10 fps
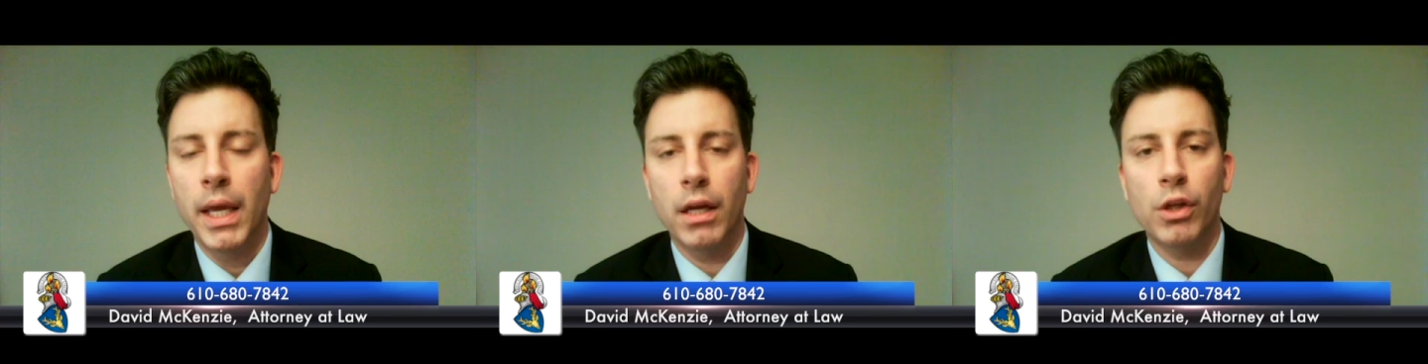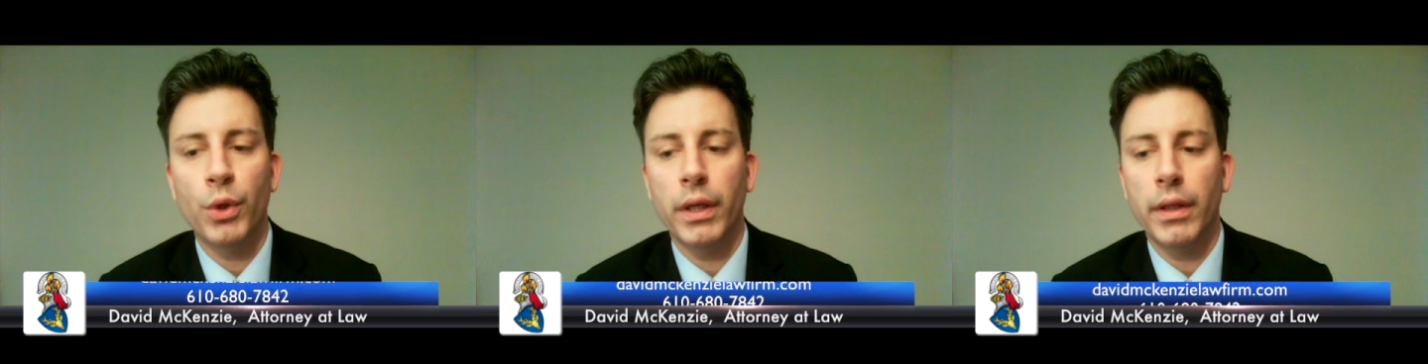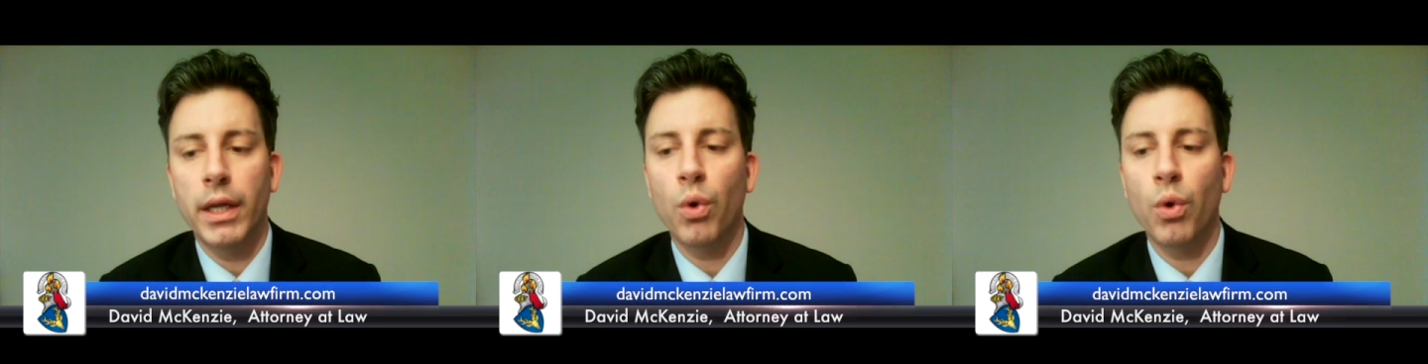including
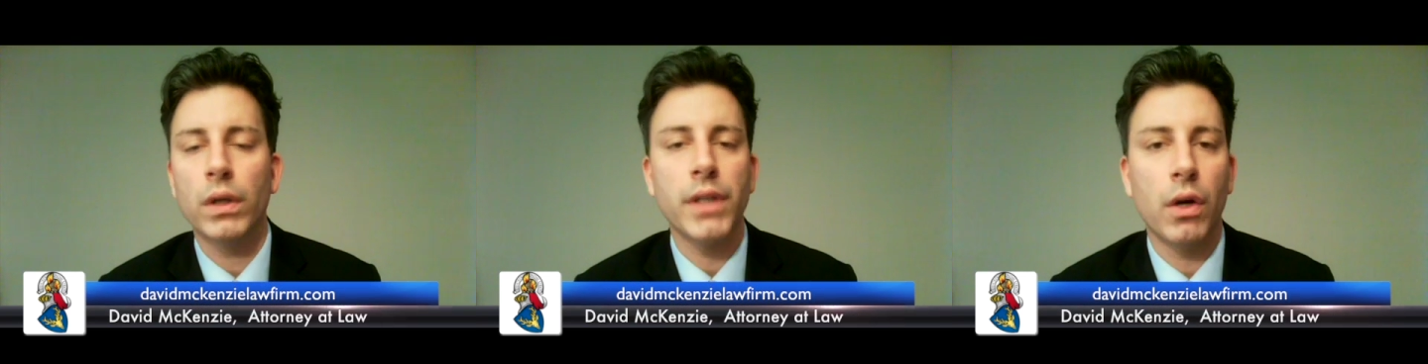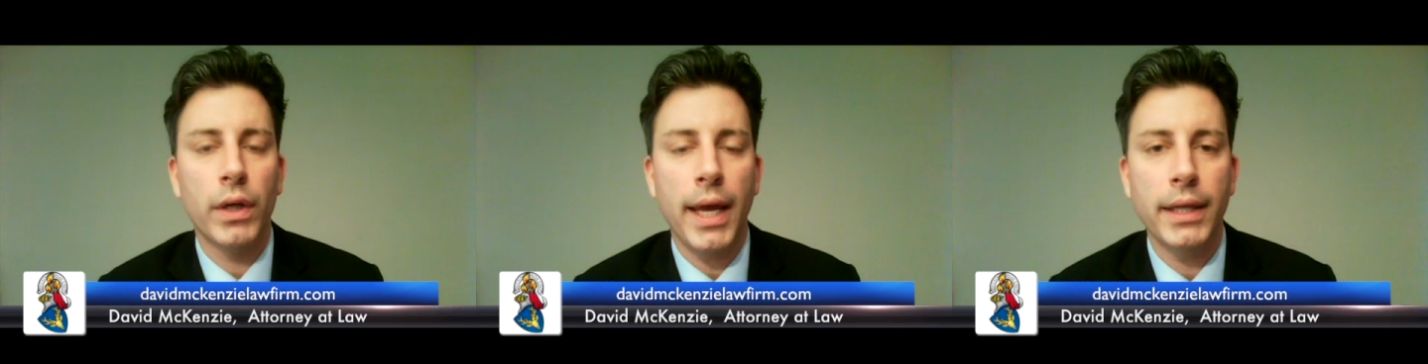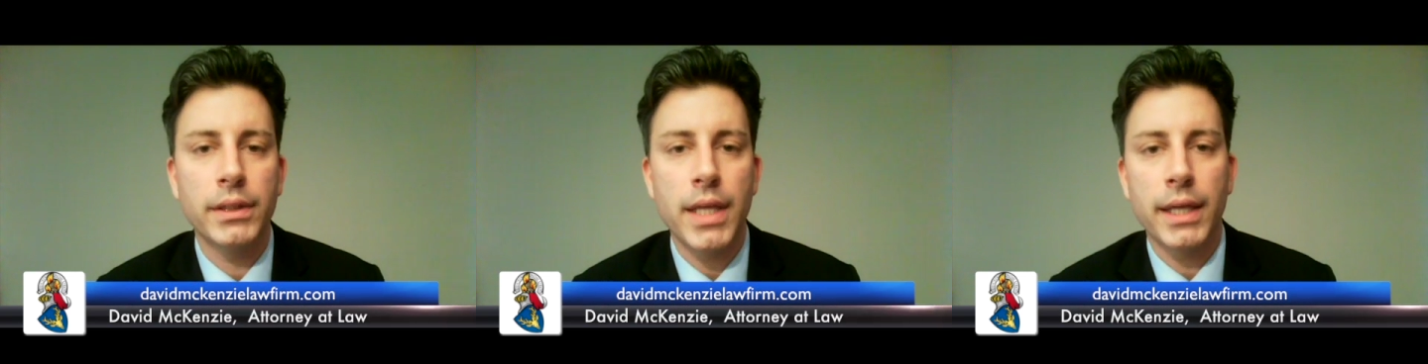the horizontal
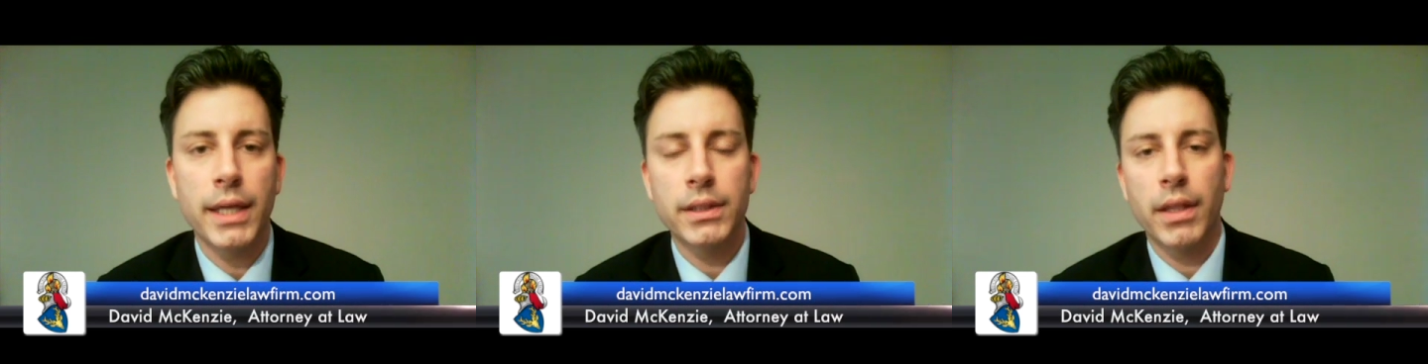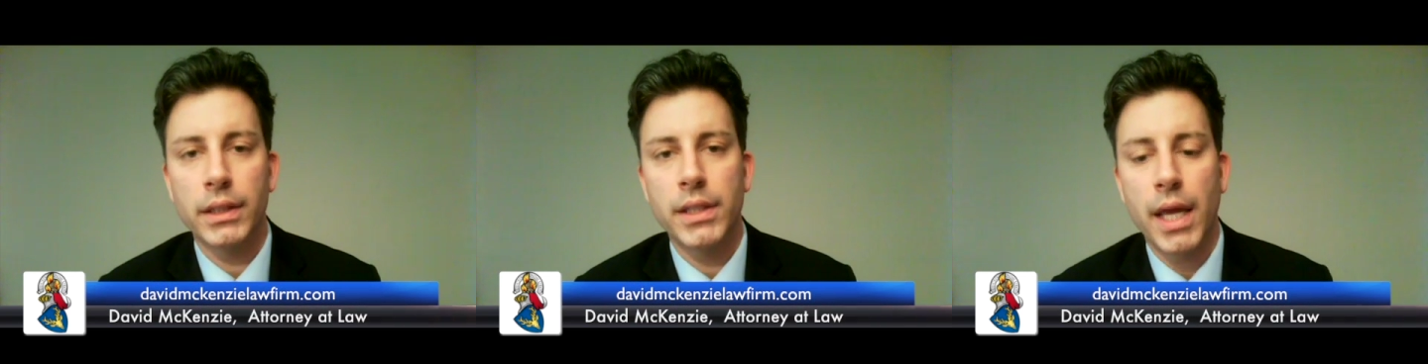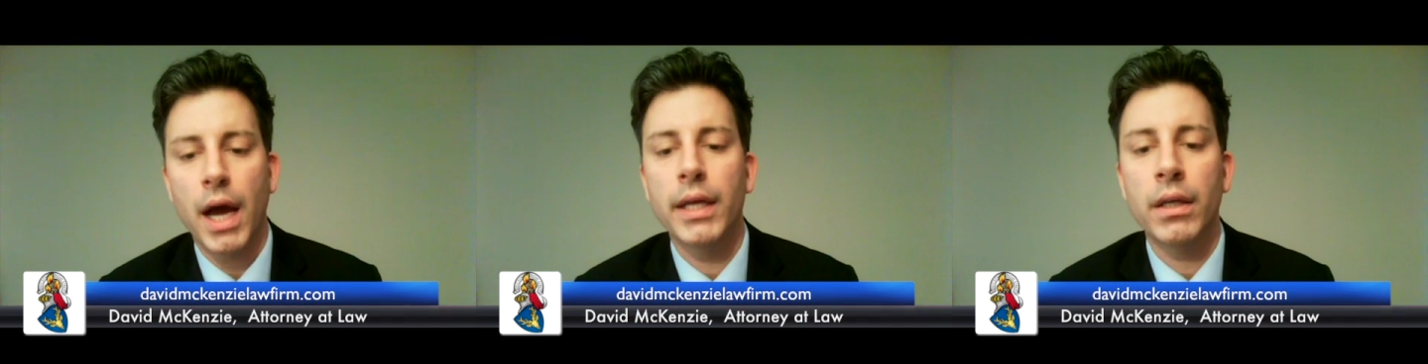gaze test, that's
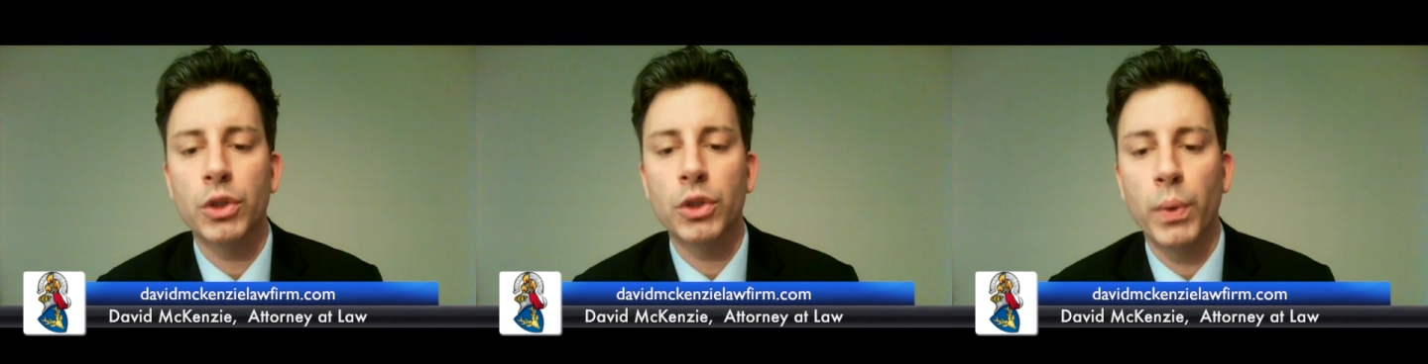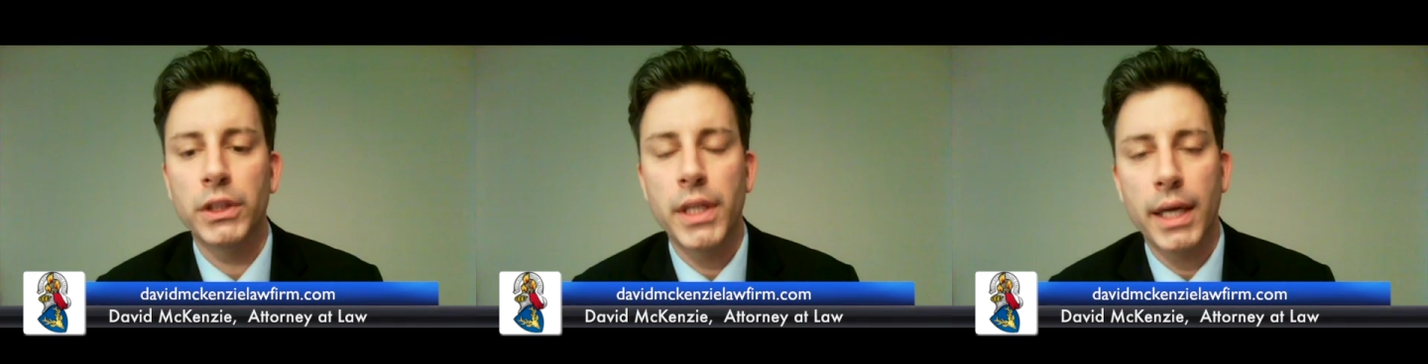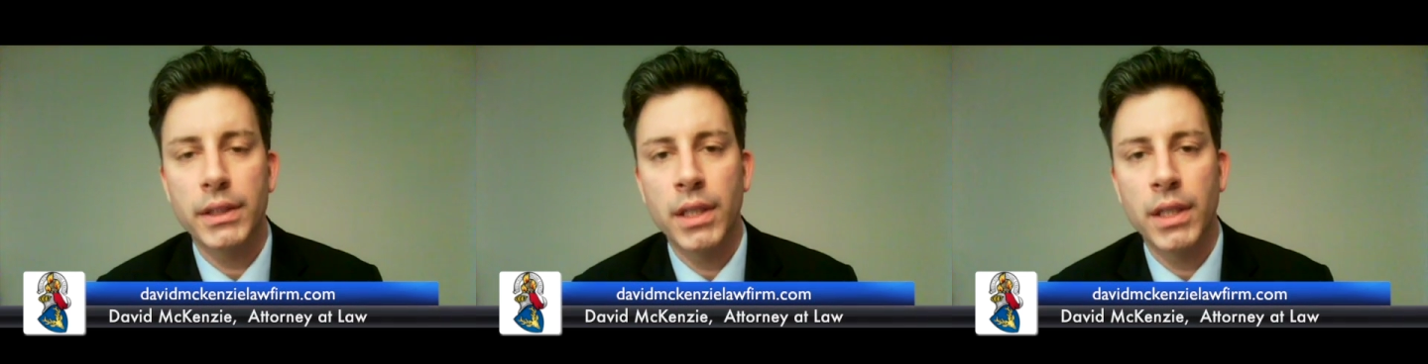the eye twitch
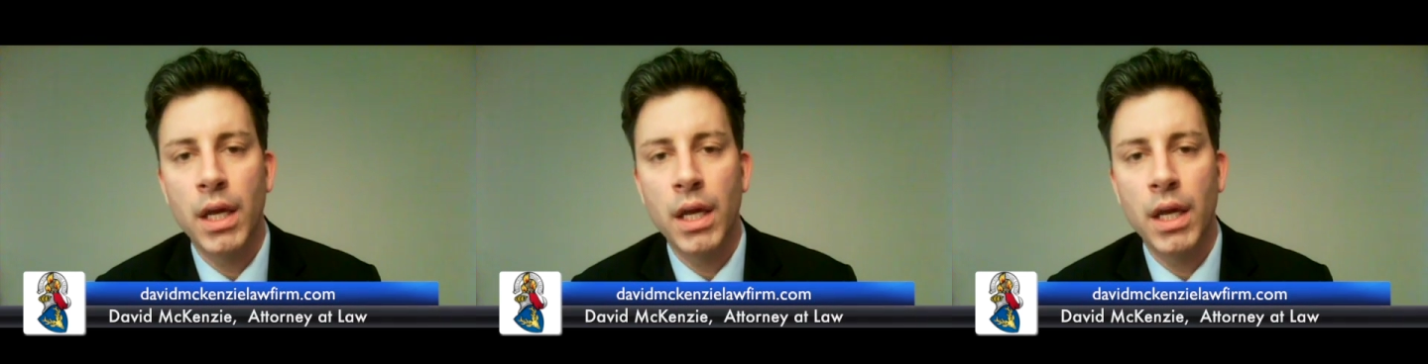test,